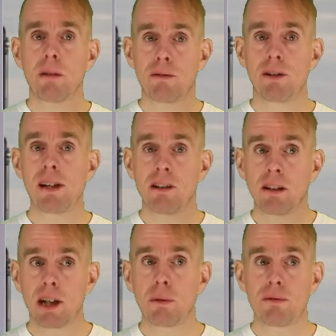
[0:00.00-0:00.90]
My feed
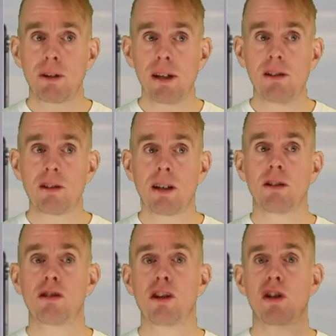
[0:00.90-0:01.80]
is liquid phase,
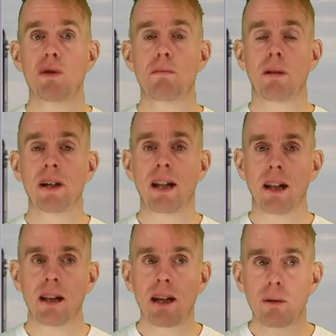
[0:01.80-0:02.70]
and so my
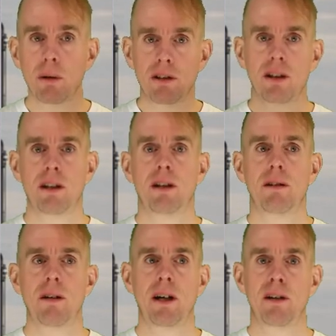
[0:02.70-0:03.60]
liquid
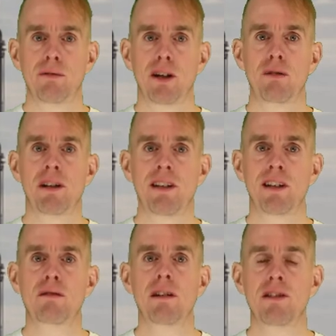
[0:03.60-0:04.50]
flow rate
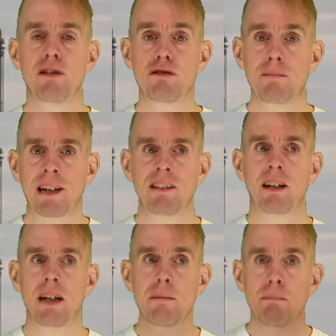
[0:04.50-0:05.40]
increases
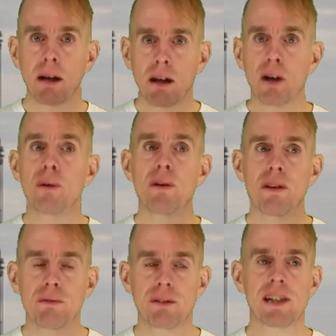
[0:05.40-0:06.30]
dramatically below
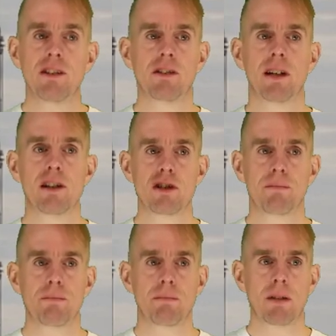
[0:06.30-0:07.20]
the feed stage.